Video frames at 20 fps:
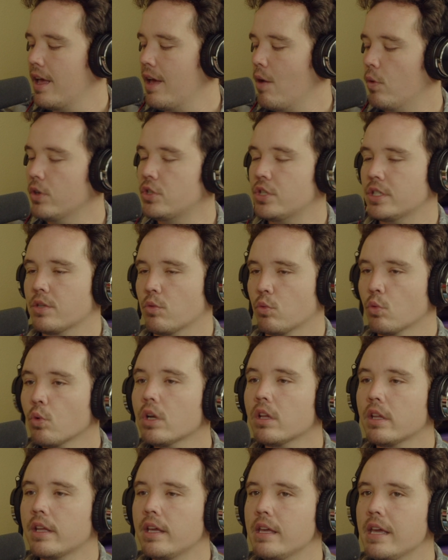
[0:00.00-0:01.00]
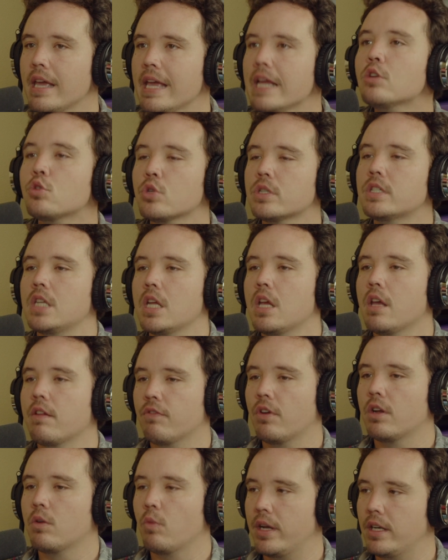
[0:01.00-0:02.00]
which is a really interesting and
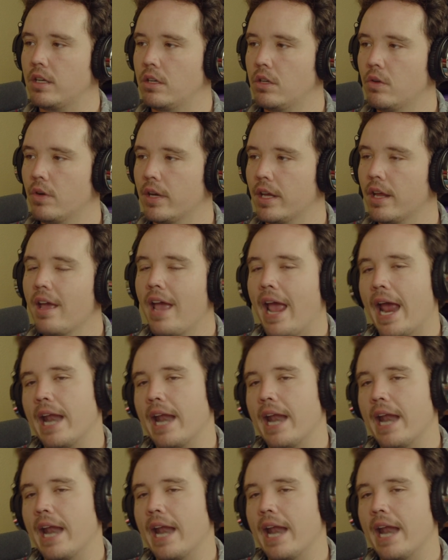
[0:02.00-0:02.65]
fun way to do it.